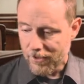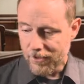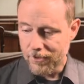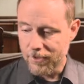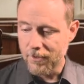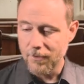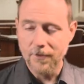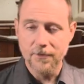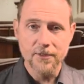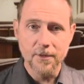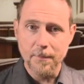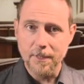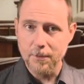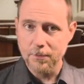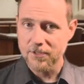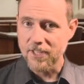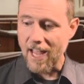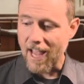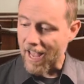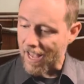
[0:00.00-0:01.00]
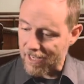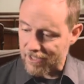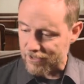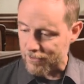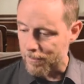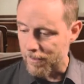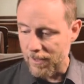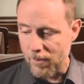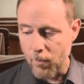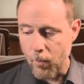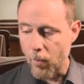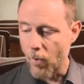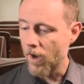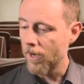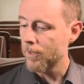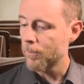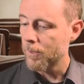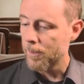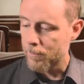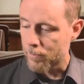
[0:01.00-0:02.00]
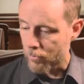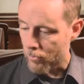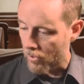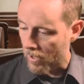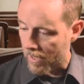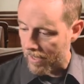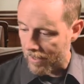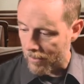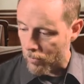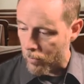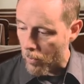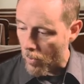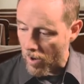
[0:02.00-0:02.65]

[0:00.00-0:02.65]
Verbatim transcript: you know, if somebody was to ask me, why do we pray,